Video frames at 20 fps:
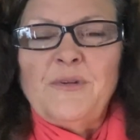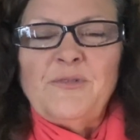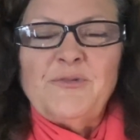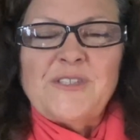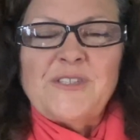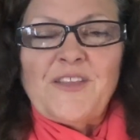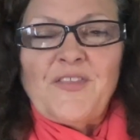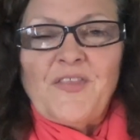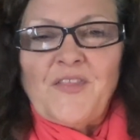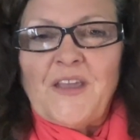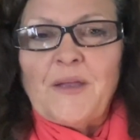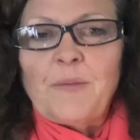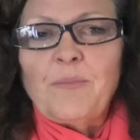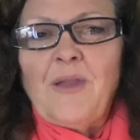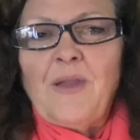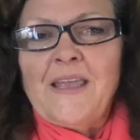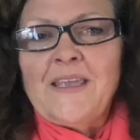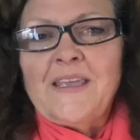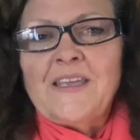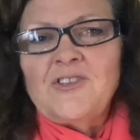It was a thick
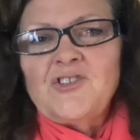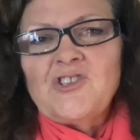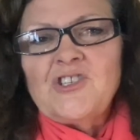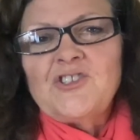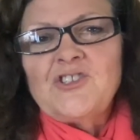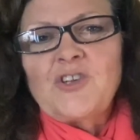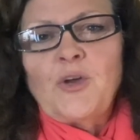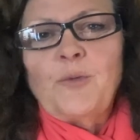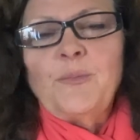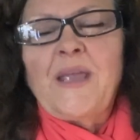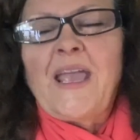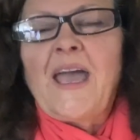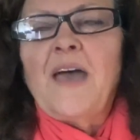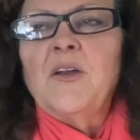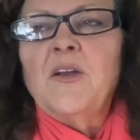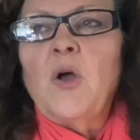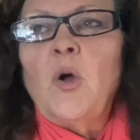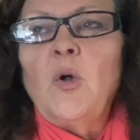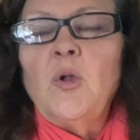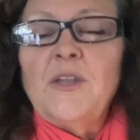blanket, and she showed me how
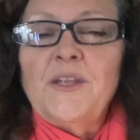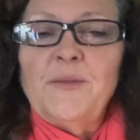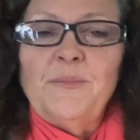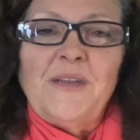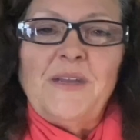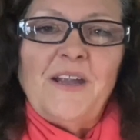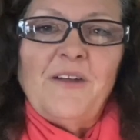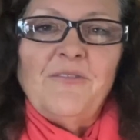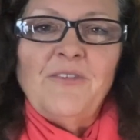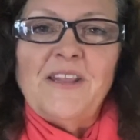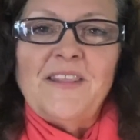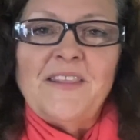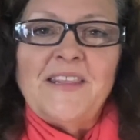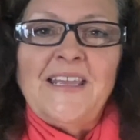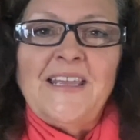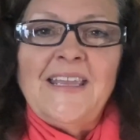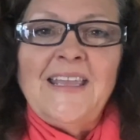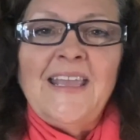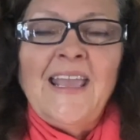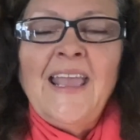to hold him and
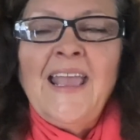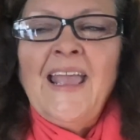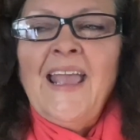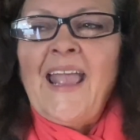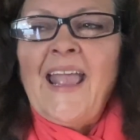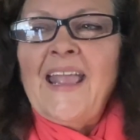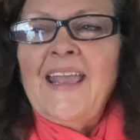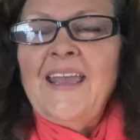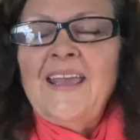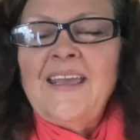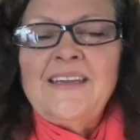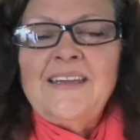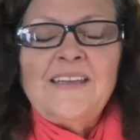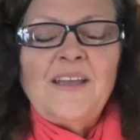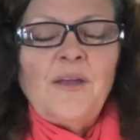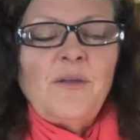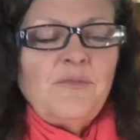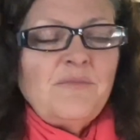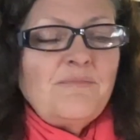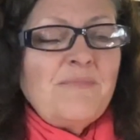everything. And
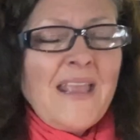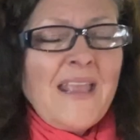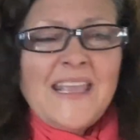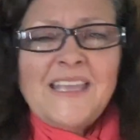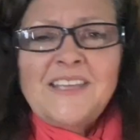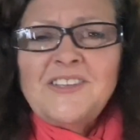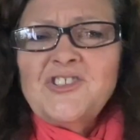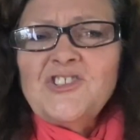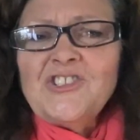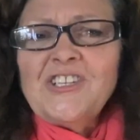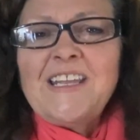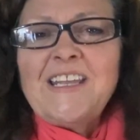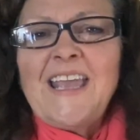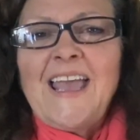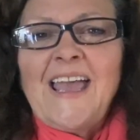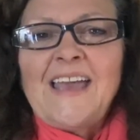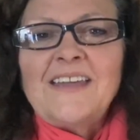man, she